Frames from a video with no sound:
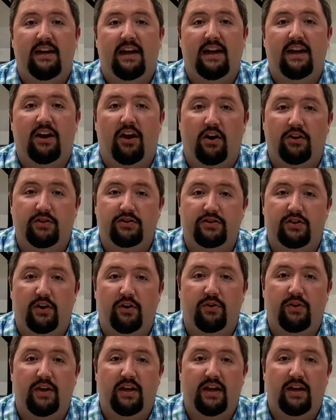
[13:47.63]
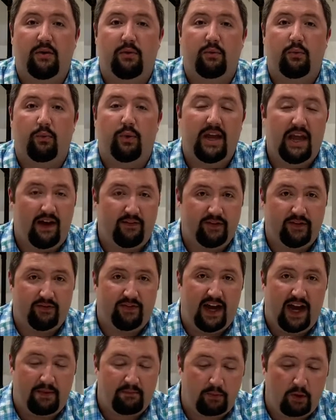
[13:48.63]
and also that we have
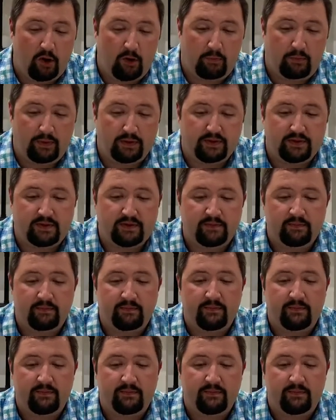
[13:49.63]
divine purpose.